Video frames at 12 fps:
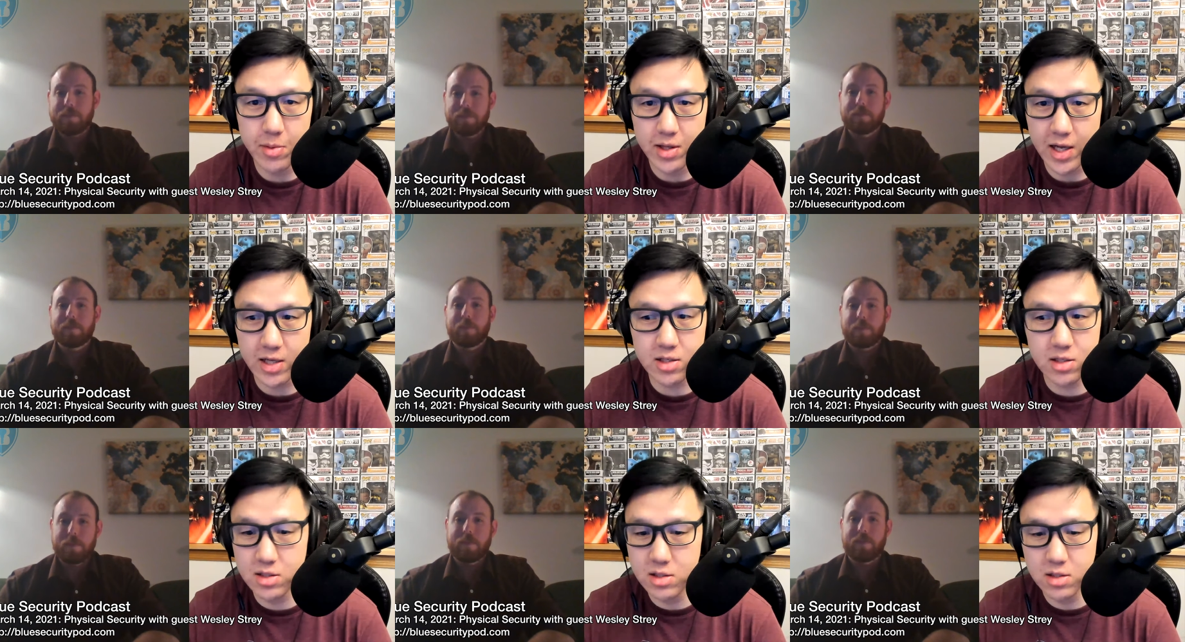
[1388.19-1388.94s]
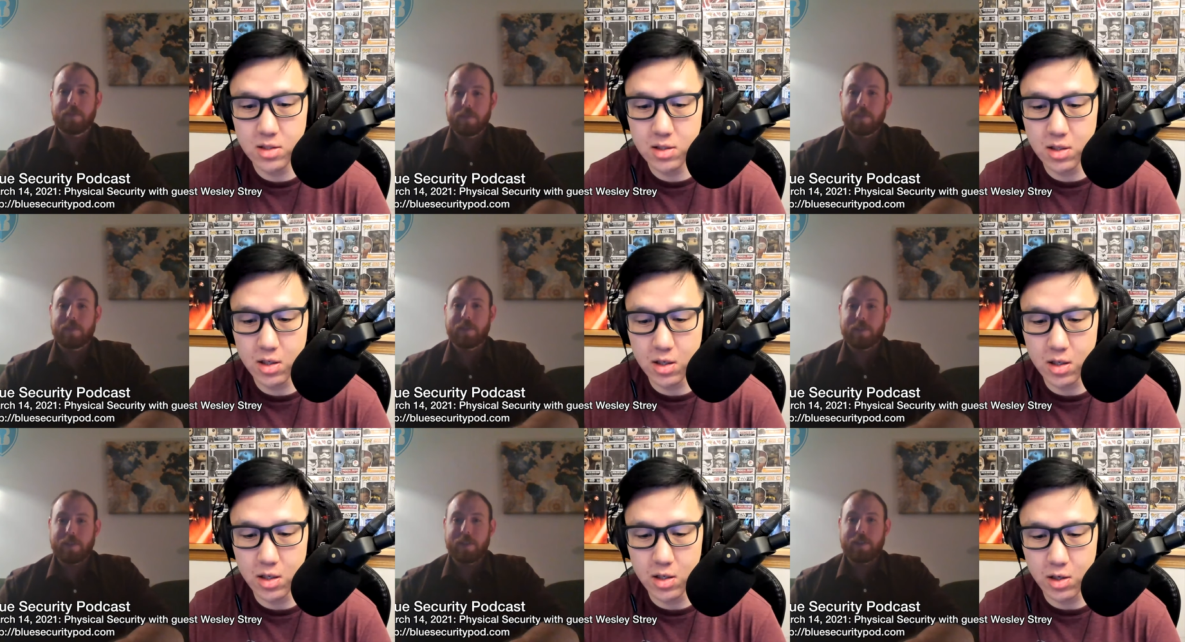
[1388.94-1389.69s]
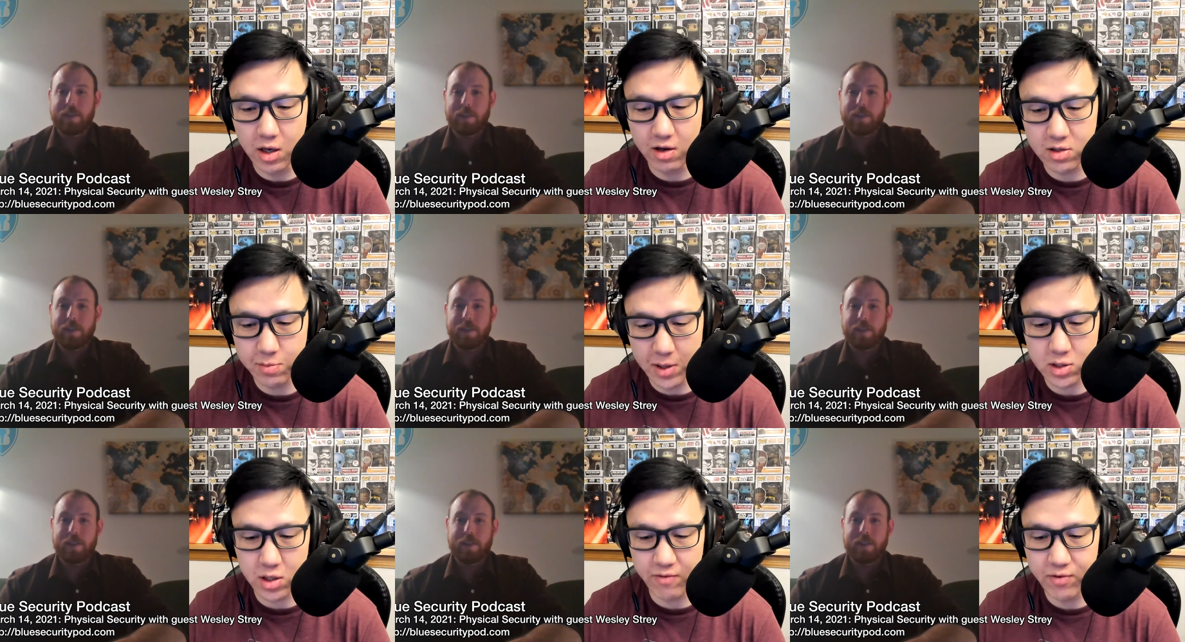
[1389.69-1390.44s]
Speaker 1: I mean, that's
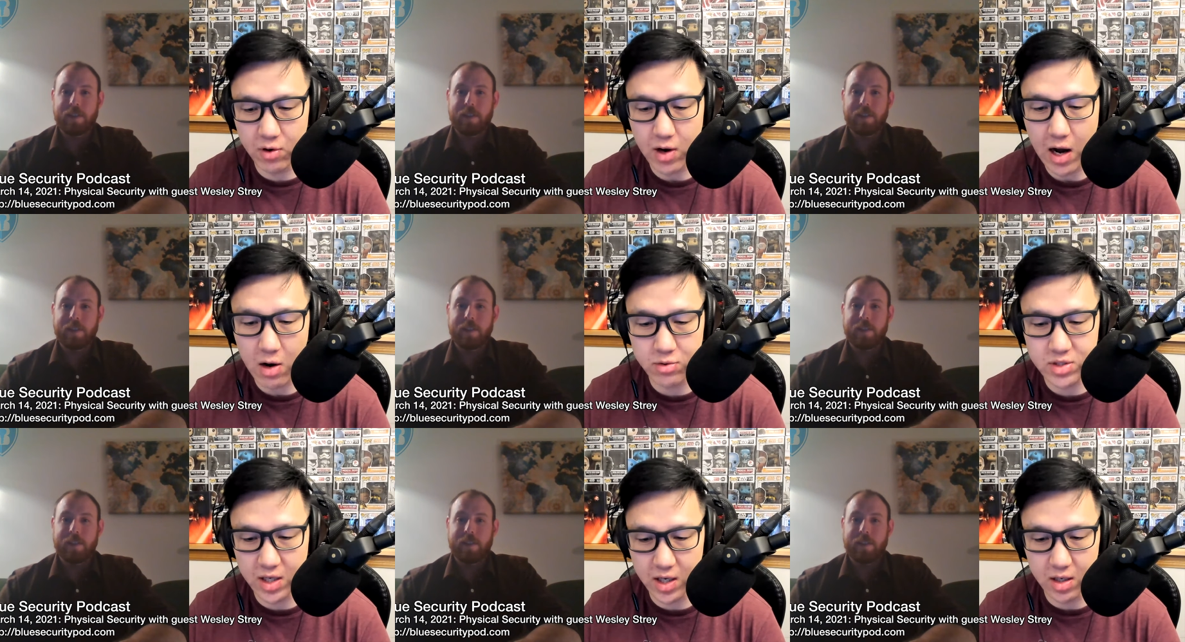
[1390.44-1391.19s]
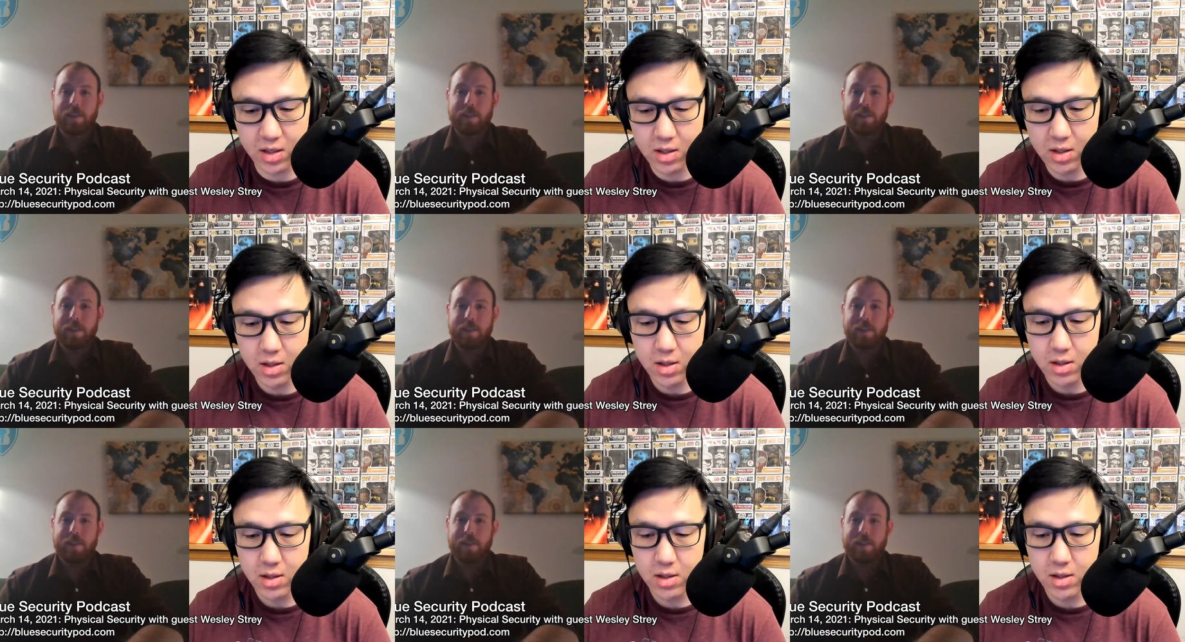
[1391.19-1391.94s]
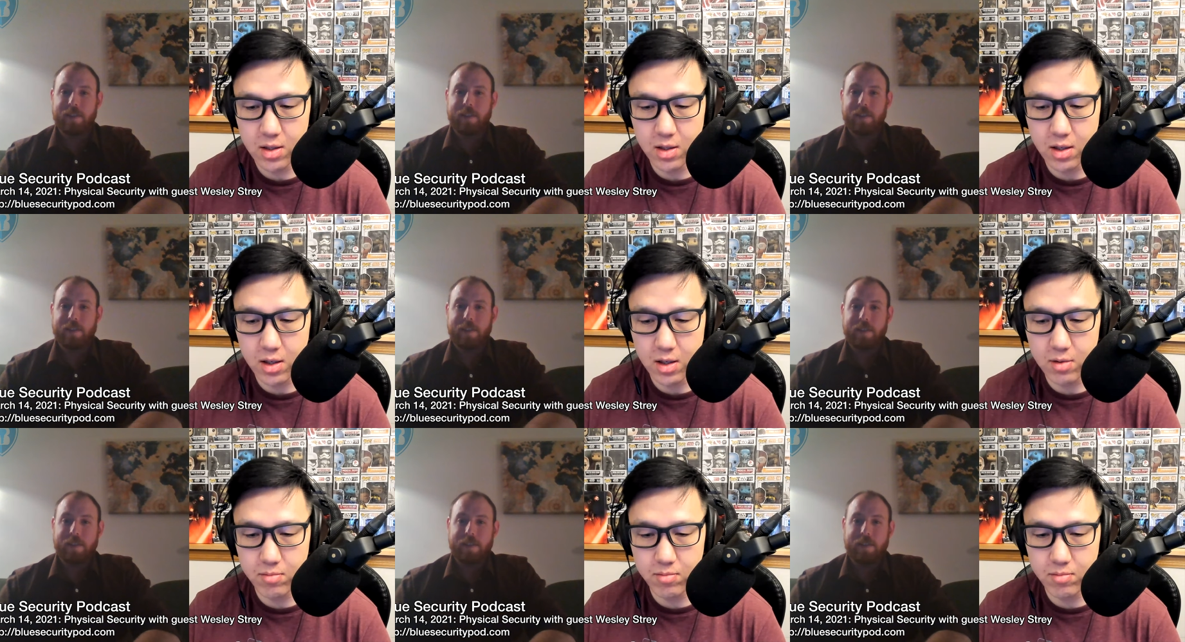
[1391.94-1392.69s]
especially if you're housing,
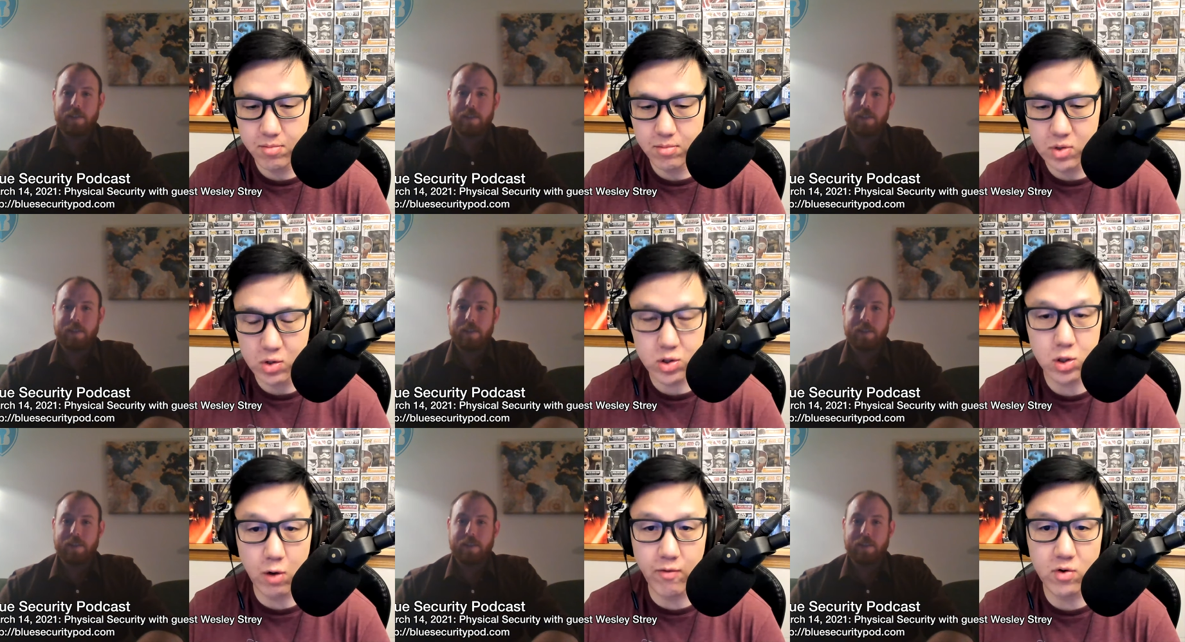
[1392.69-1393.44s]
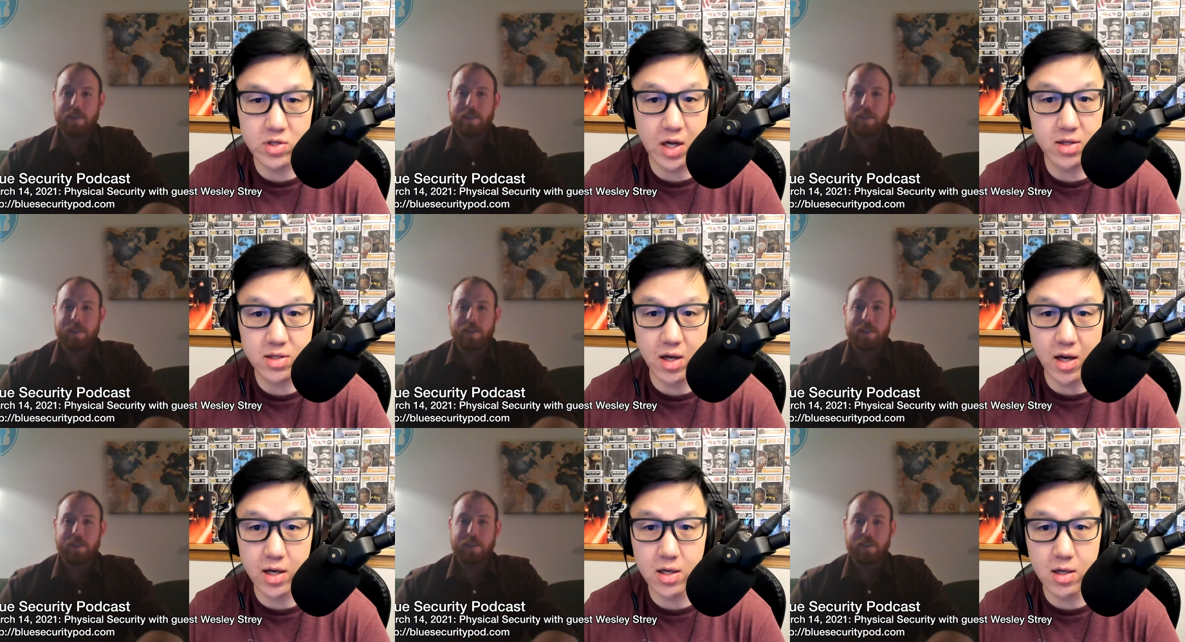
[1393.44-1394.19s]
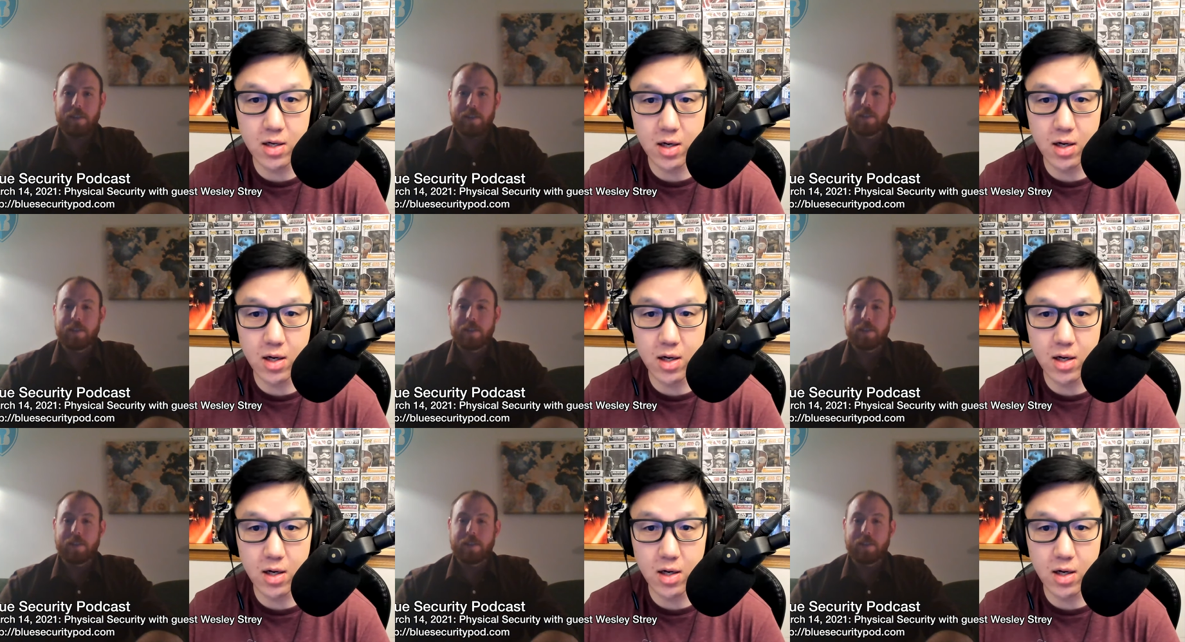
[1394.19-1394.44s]
um, you know, servers on site.